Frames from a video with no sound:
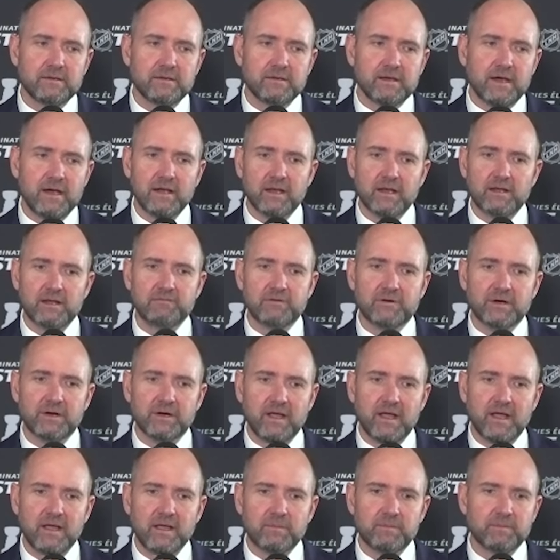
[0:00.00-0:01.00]
I loved our
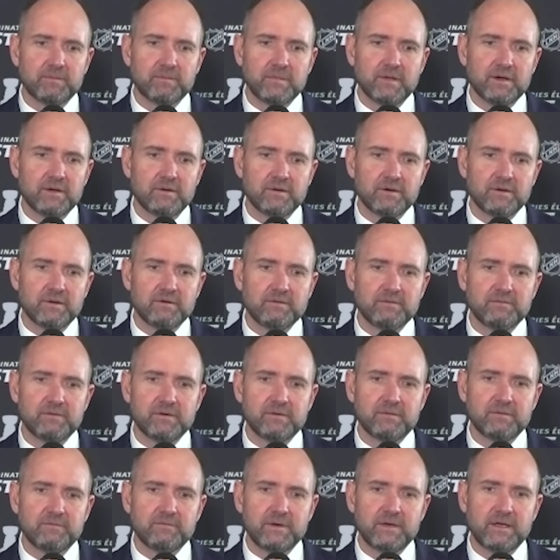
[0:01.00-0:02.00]
game.
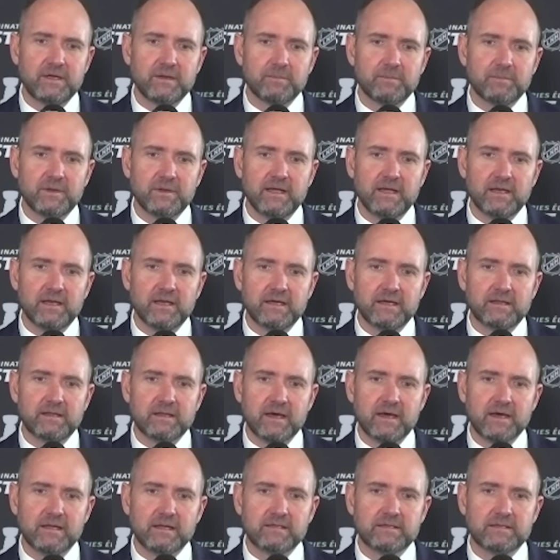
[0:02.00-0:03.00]
If we can play like
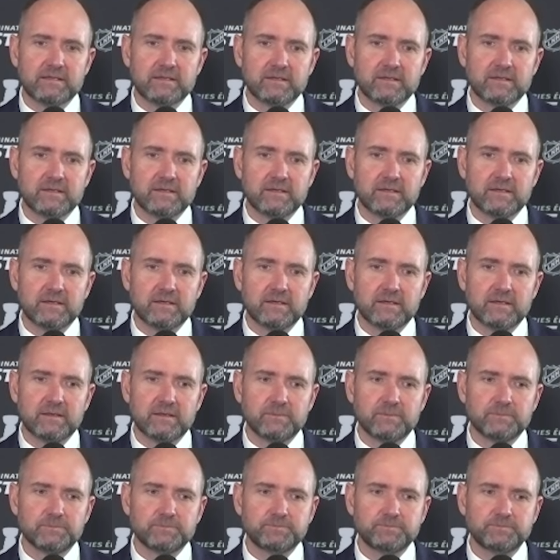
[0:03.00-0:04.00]
that
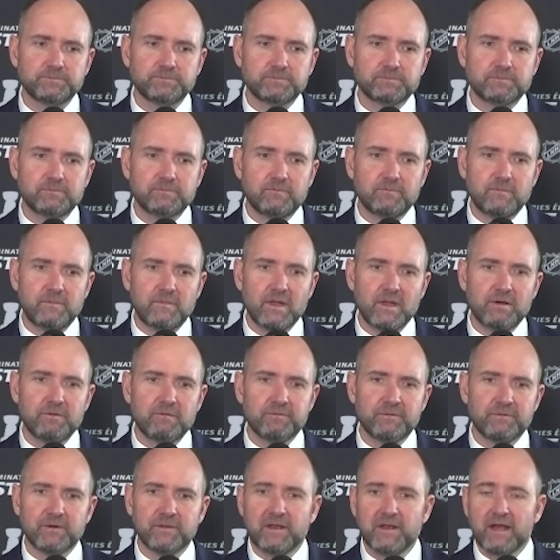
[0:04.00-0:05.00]

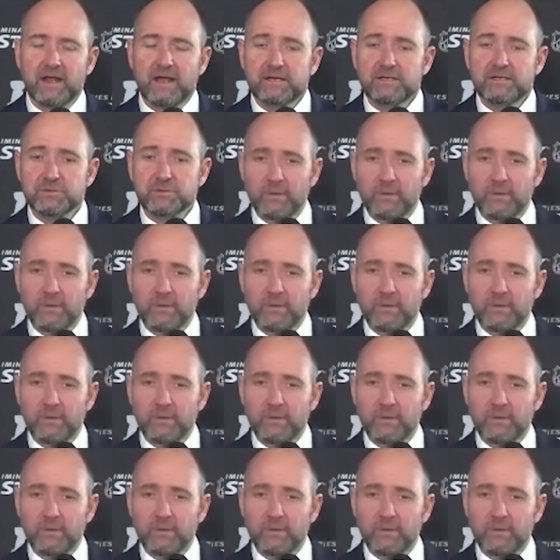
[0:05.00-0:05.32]
for in the next